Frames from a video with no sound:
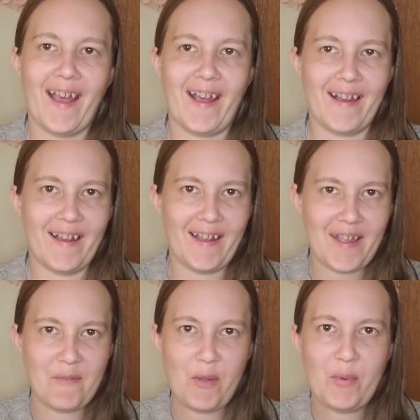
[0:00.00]
Hi
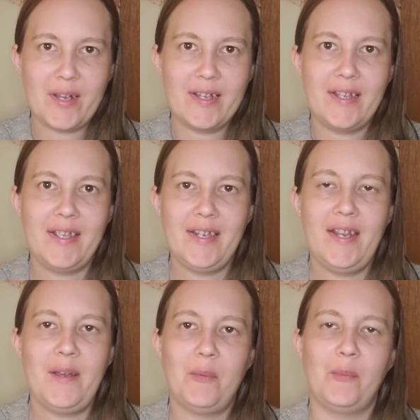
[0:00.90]
everyone,
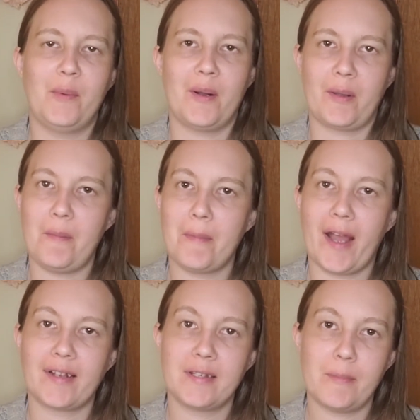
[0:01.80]
welcome
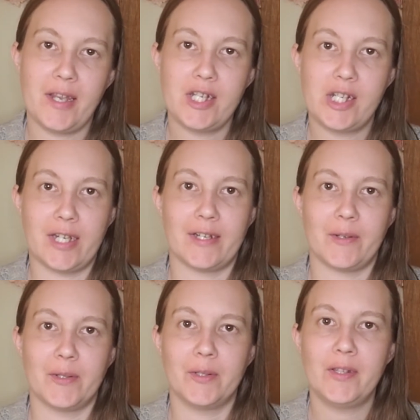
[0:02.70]
back to my
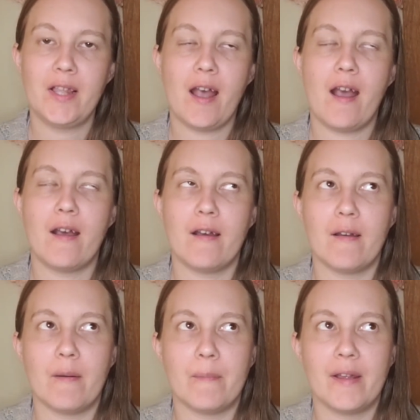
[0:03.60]
channel.
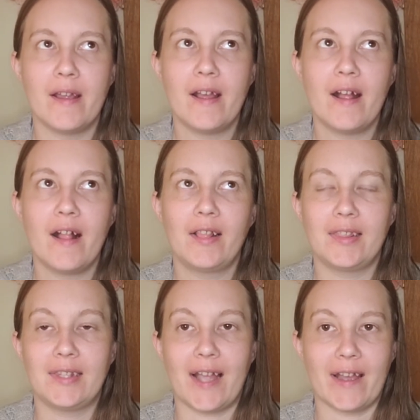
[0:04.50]

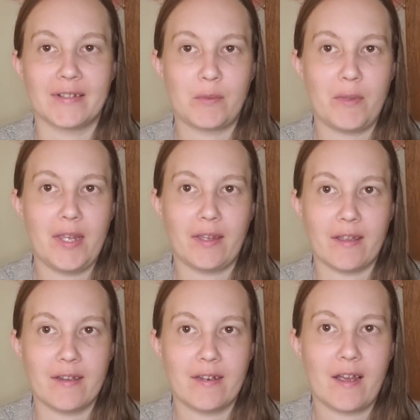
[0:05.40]
Last
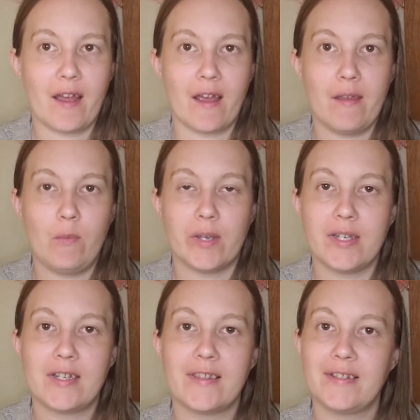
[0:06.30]
weekend I went
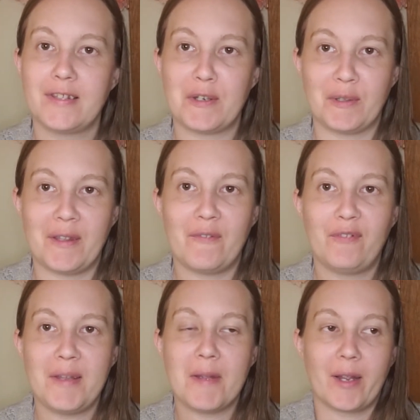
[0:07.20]
to the Stirling
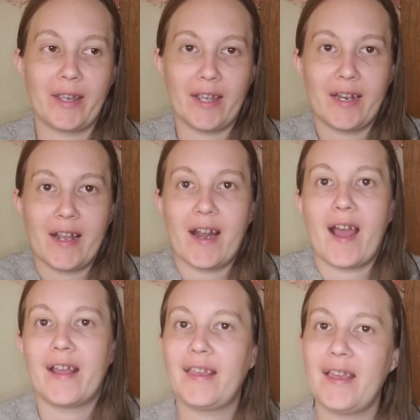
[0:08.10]
Flea Market and
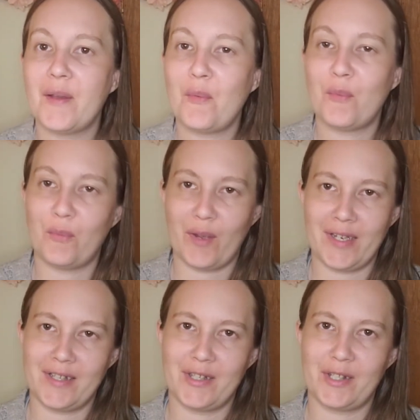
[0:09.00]
I can't wait
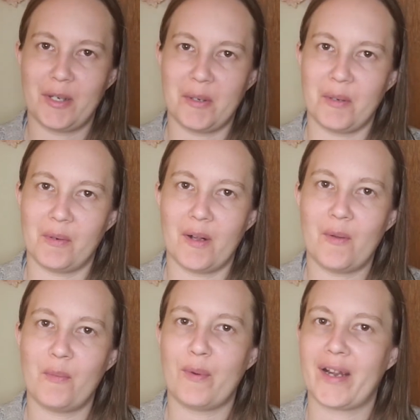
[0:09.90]
to show you
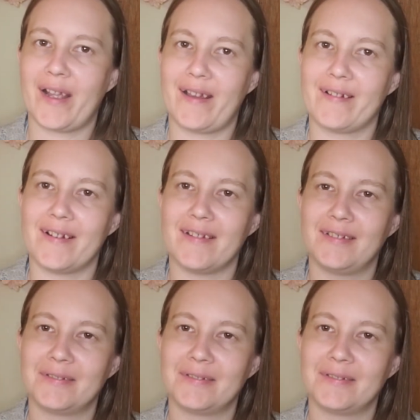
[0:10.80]
all what I got.